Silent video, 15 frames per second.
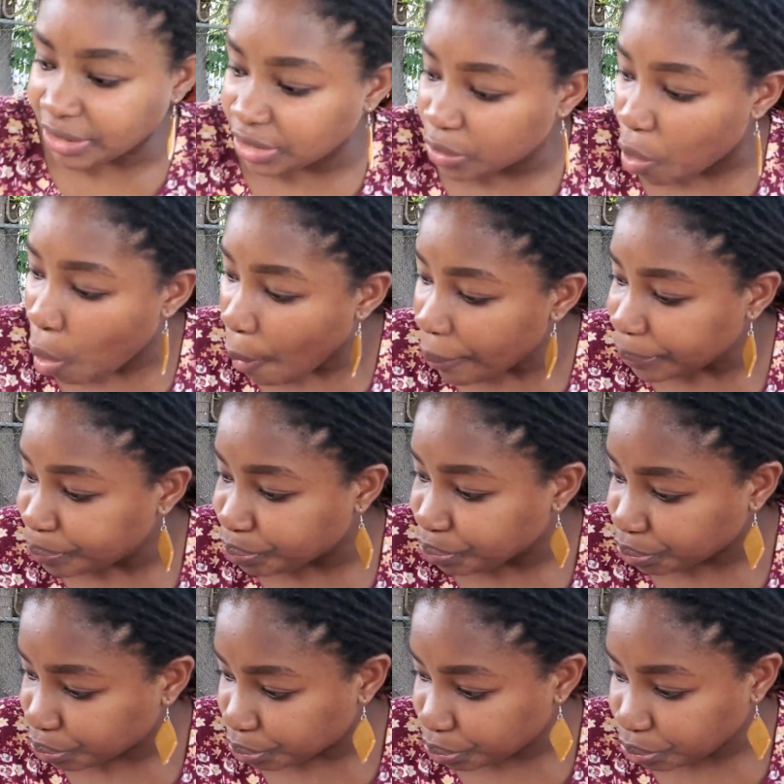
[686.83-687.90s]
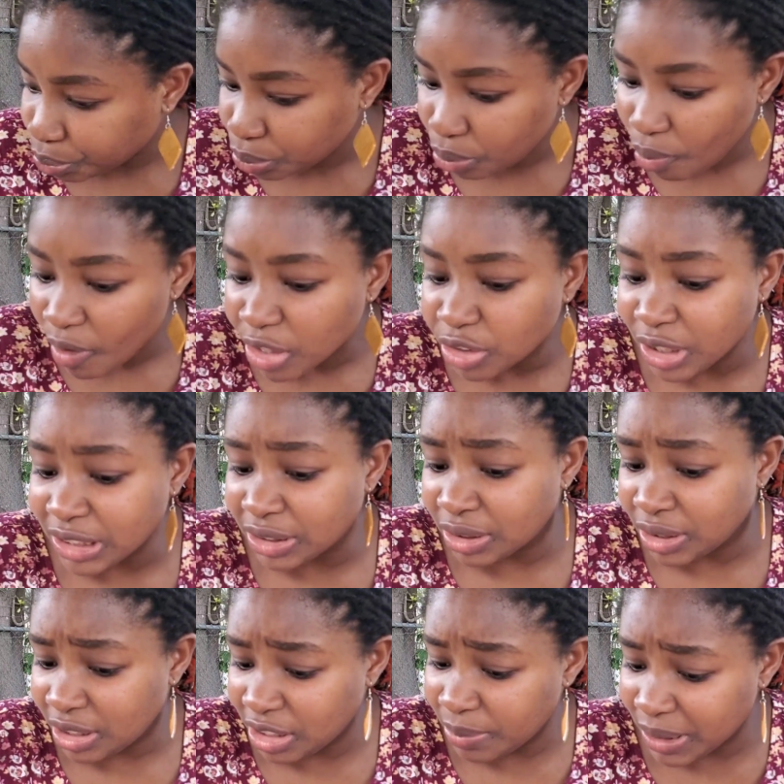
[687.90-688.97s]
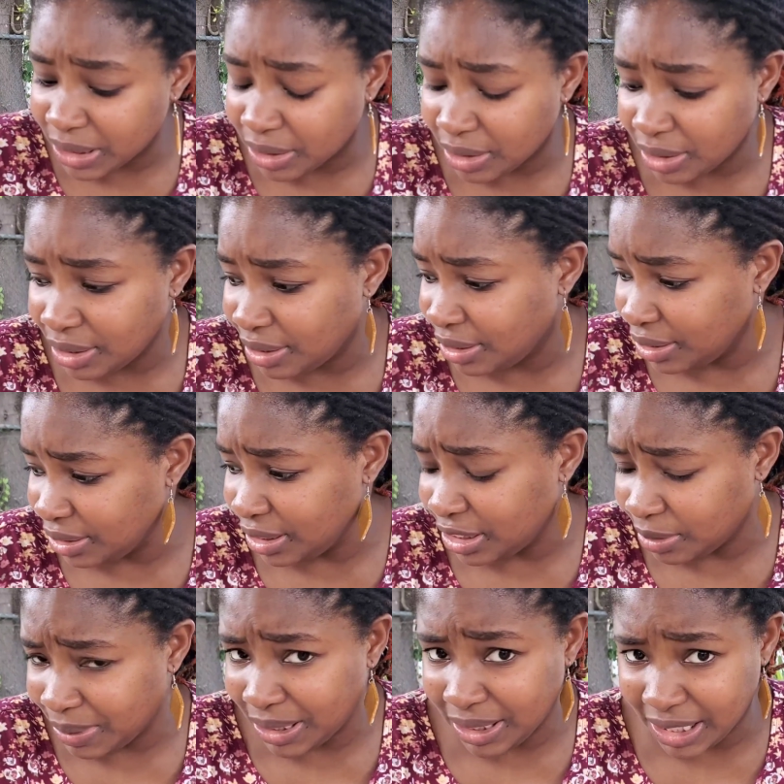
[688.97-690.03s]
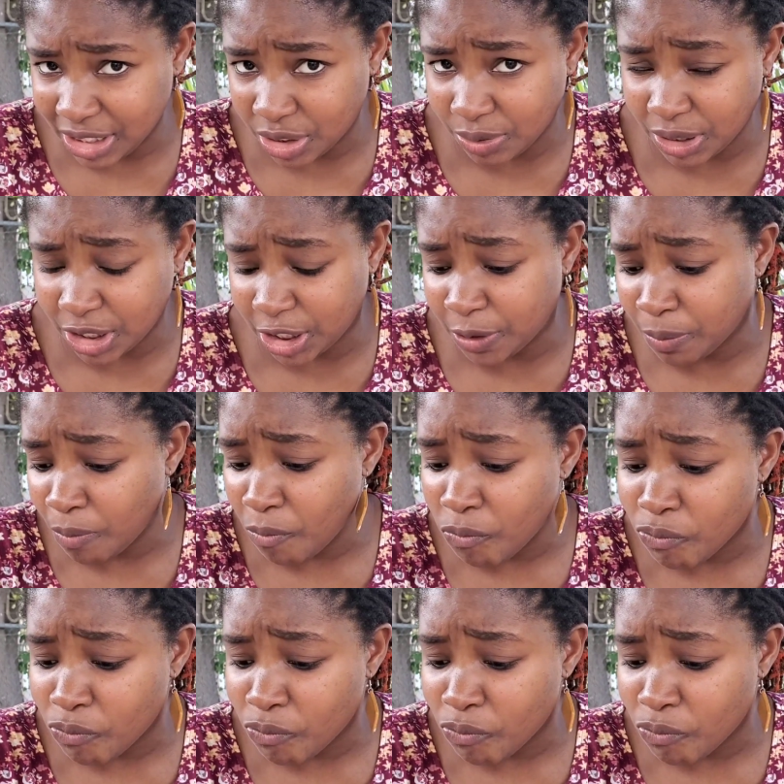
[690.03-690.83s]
and so it's a little bit less sweeter,